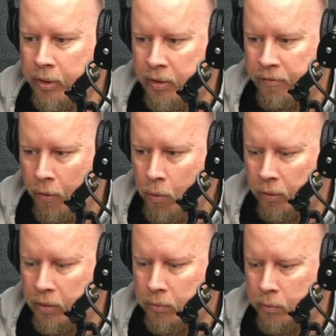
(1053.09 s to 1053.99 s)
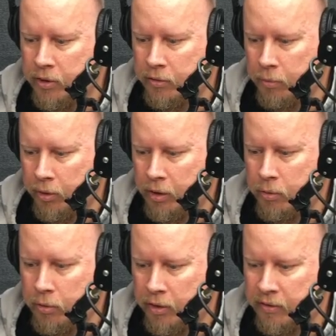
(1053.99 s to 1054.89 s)
into the fold, which is really
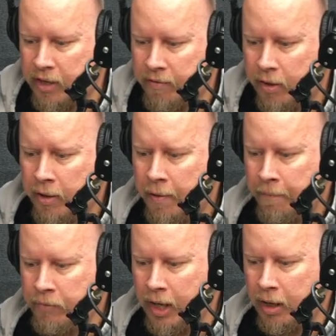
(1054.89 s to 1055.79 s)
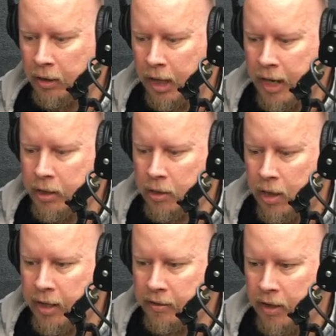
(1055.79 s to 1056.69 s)
cool, because they're a lot of their
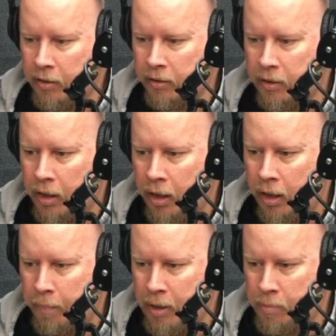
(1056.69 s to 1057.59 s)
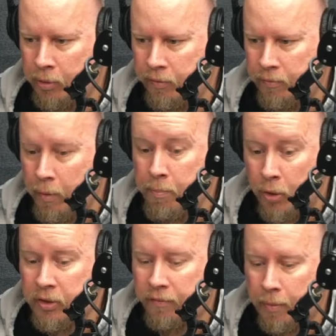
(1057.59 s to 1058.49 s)
clientele are people
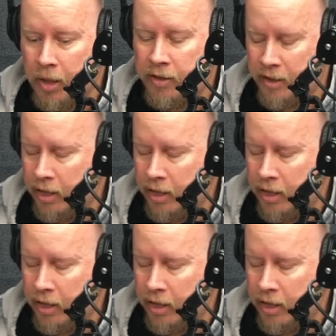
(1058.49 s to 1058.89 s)
mostly from Los